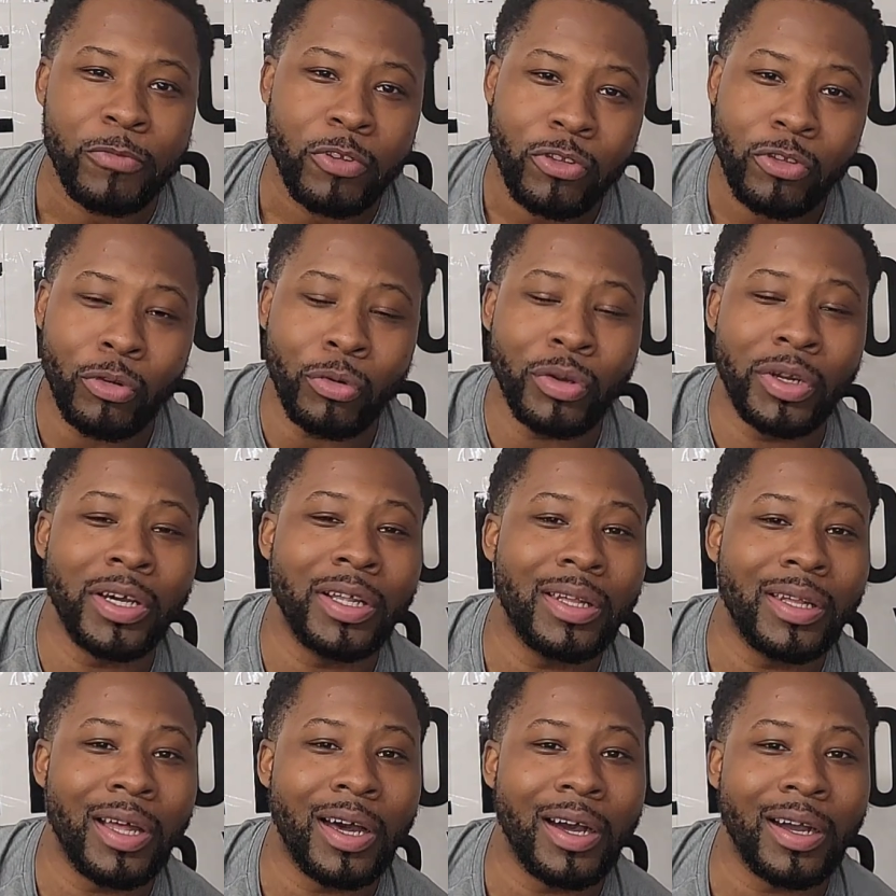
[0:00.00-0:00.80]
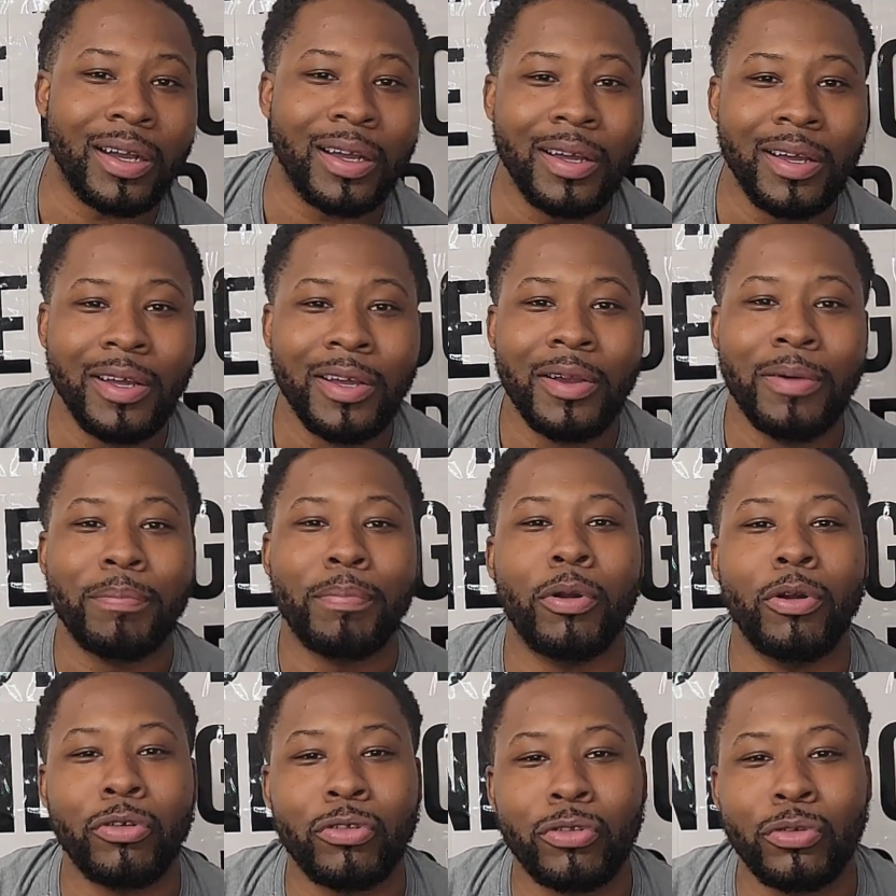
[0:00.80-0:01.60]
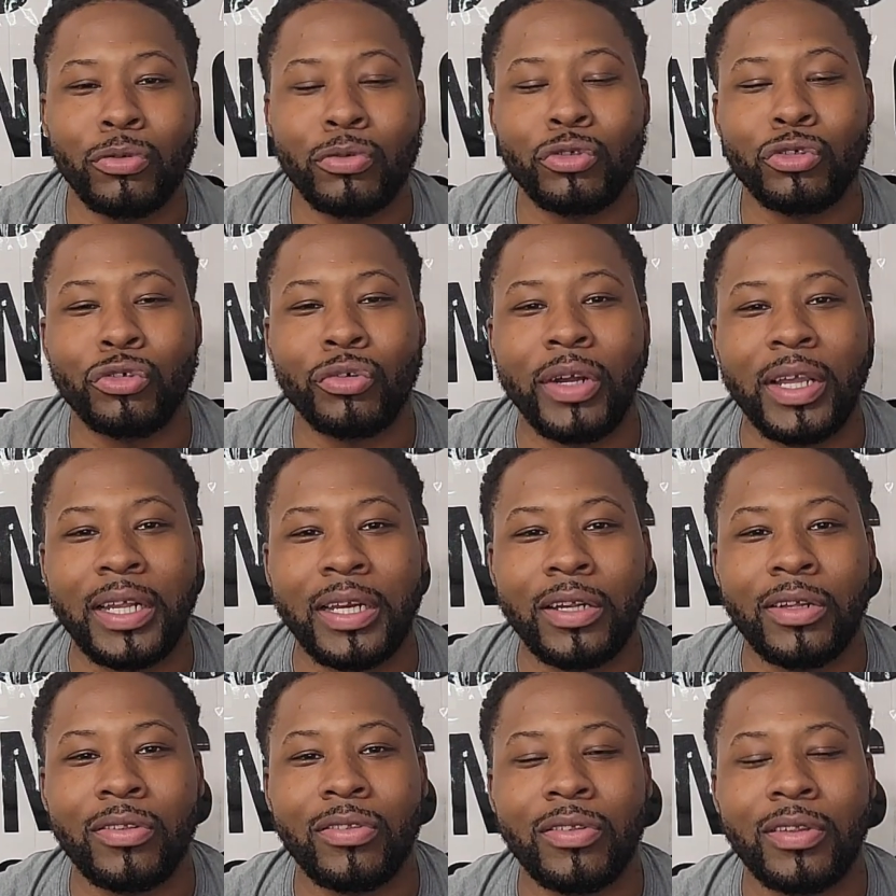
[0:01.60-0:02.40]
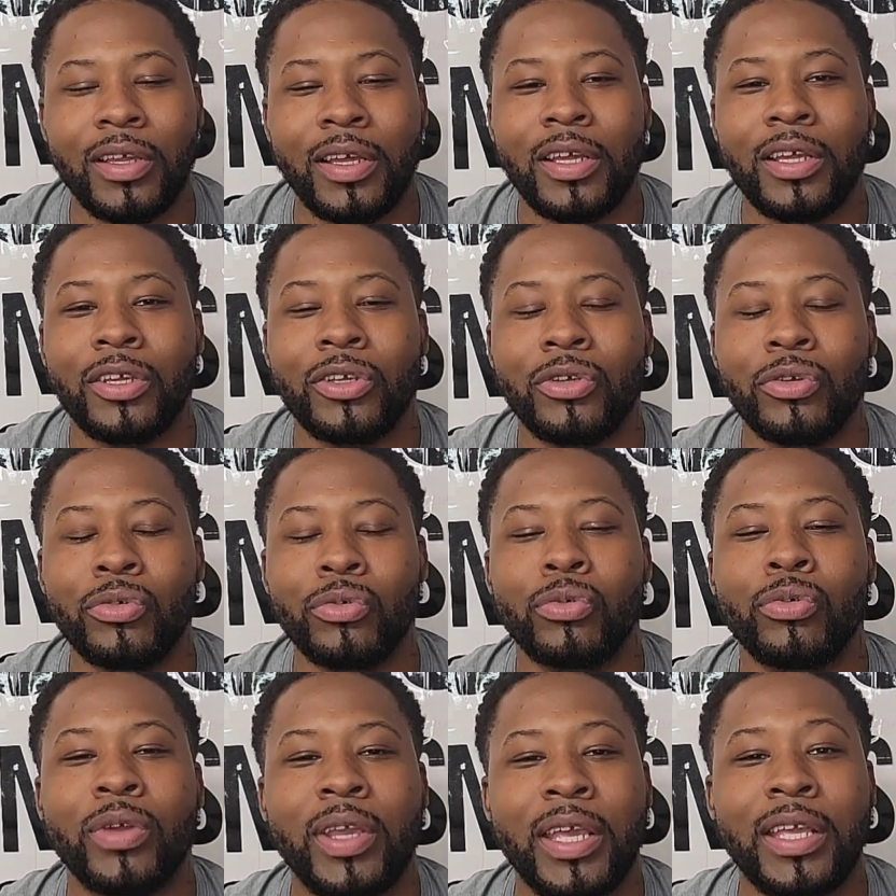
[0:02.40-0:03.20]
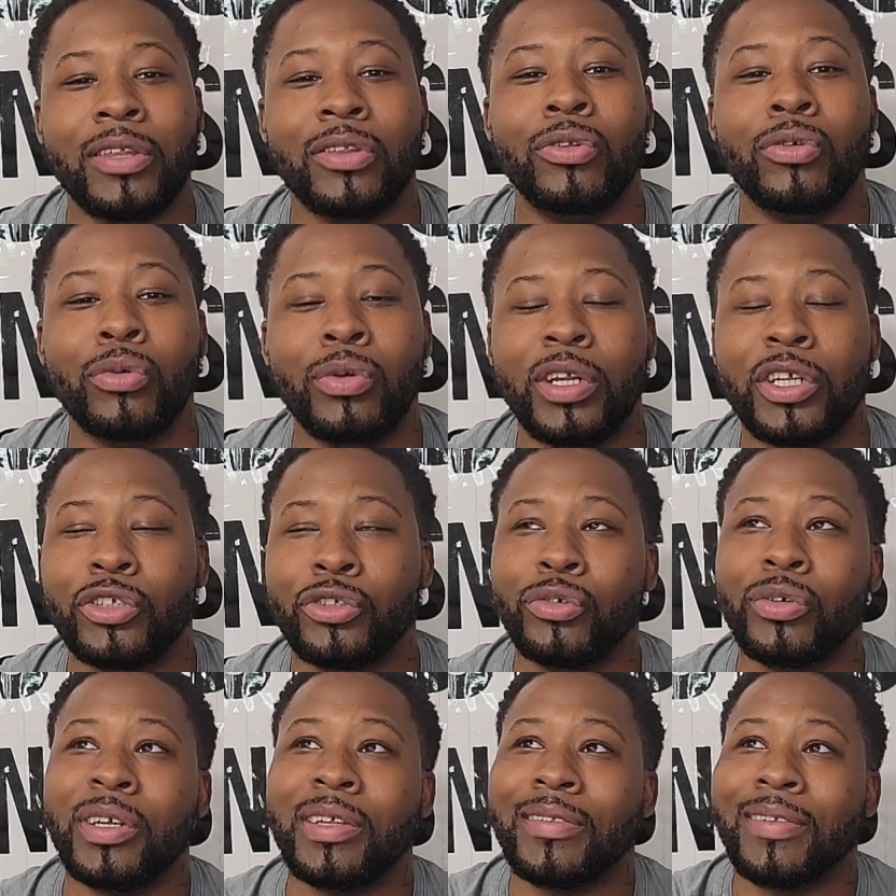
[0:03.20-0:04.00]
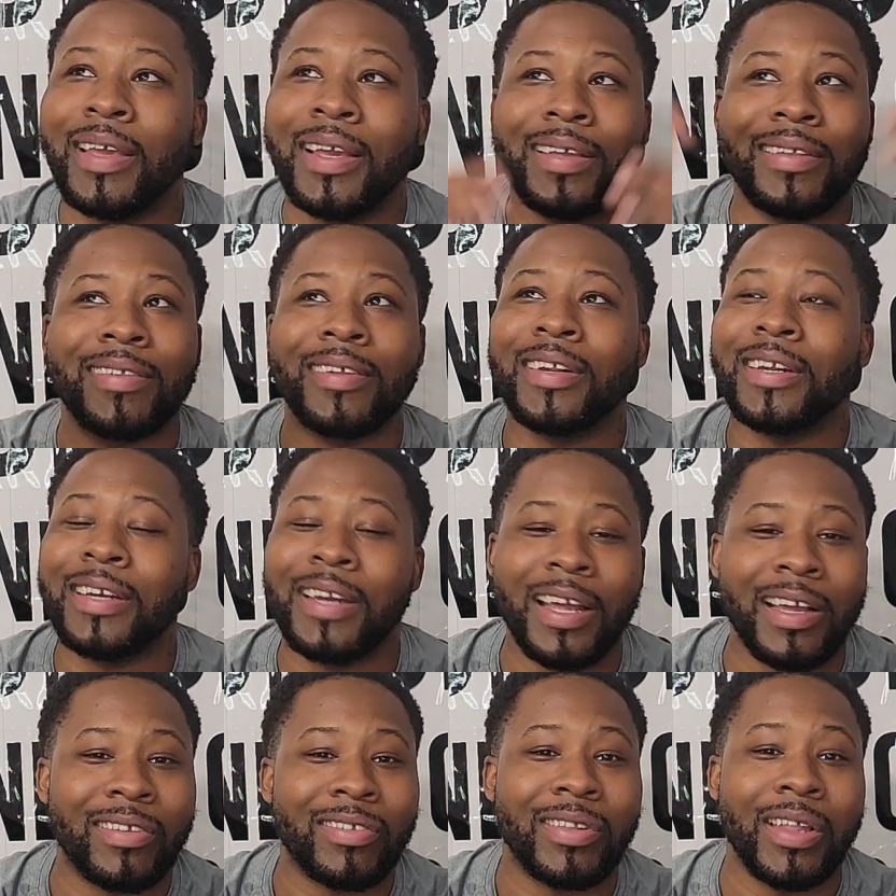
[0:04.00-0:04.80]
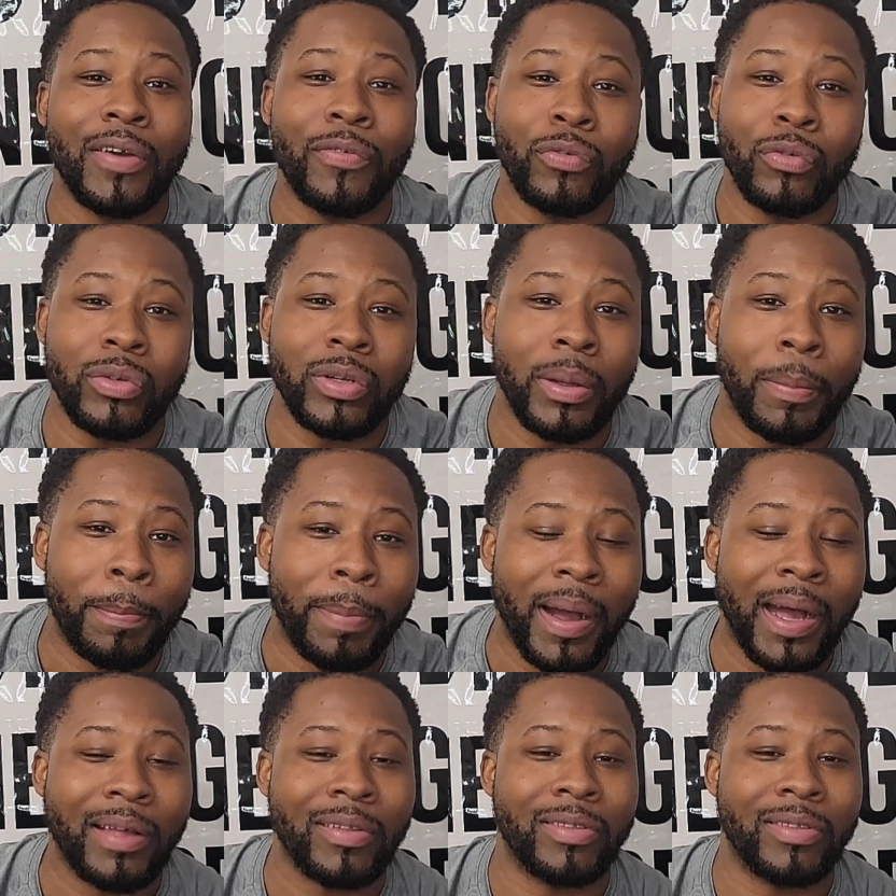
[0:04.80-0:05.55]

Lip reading: So good luck, personal trainers. You can do this. You can take it to the next level. The